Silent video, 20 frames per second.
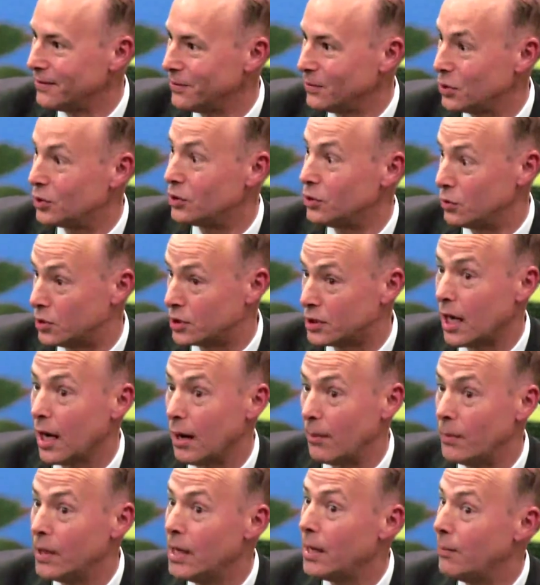We should do
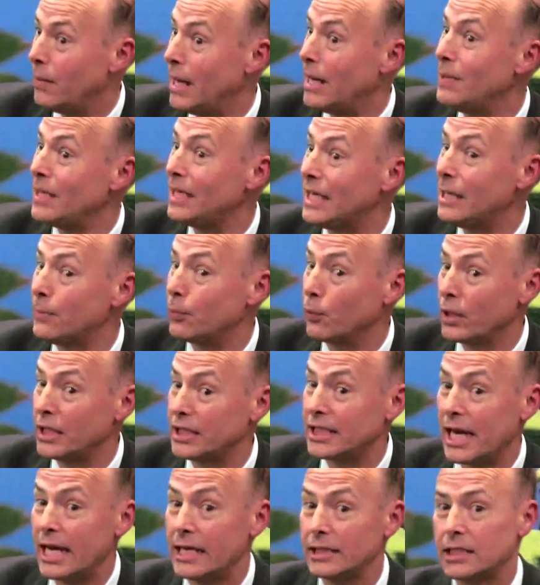some, maybe keep
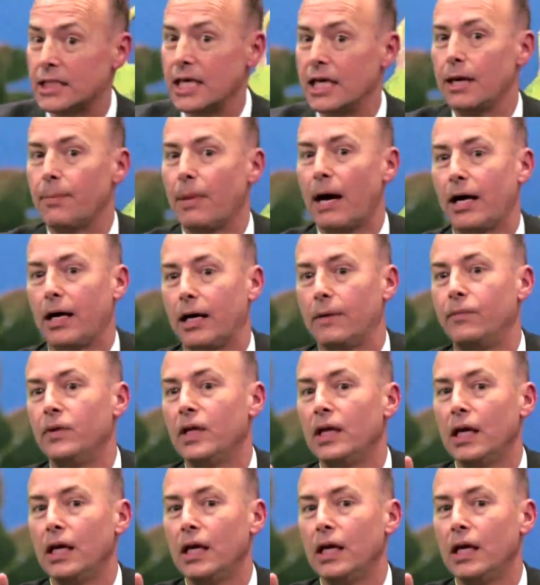retains. Think about it.